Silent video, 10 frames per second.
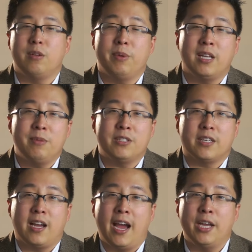to become a
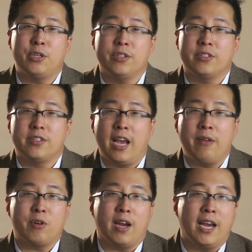psychiatrist
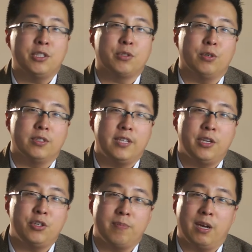after high school, it
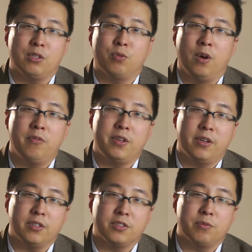takes you about 12
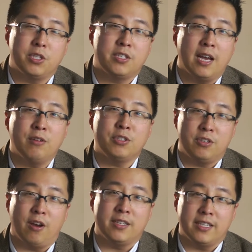years, which sounds
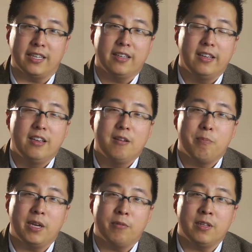daunting,
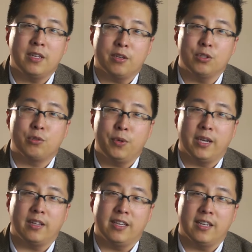but it really goes
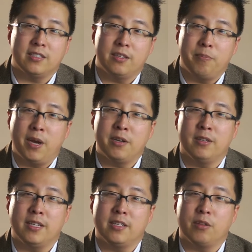quickly because they bundle
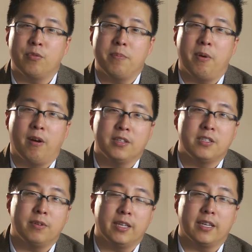it into three
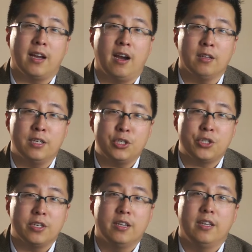parts, really
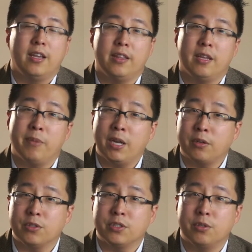college, and then
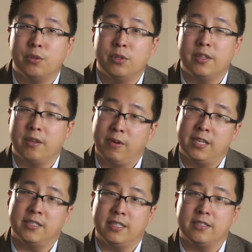medical school, and then
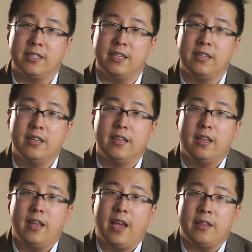residency.
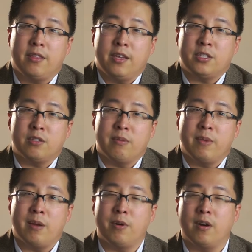And the things to
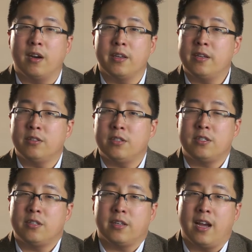remember are, you know, this,
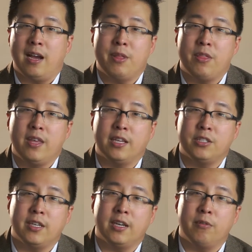the common things.
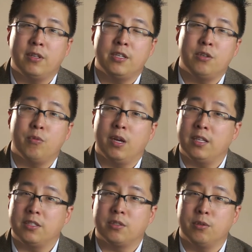You got to really do well
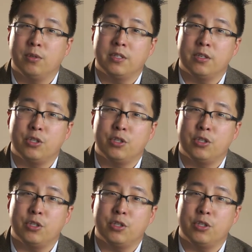at school. Your